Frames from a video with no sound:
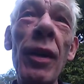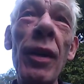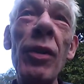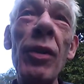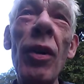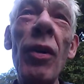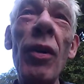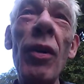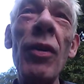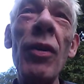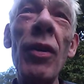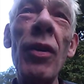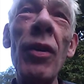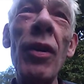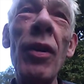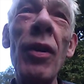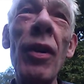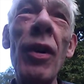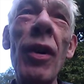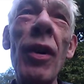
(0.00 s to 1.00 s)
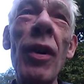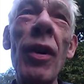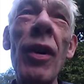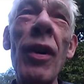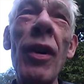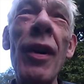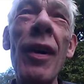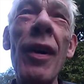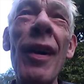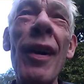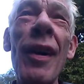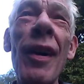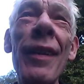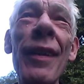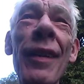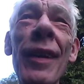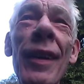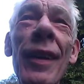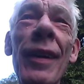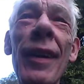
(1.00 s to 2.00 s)
No,
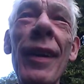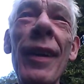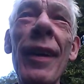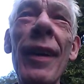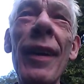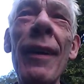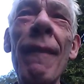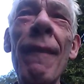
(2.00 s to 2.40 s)
I think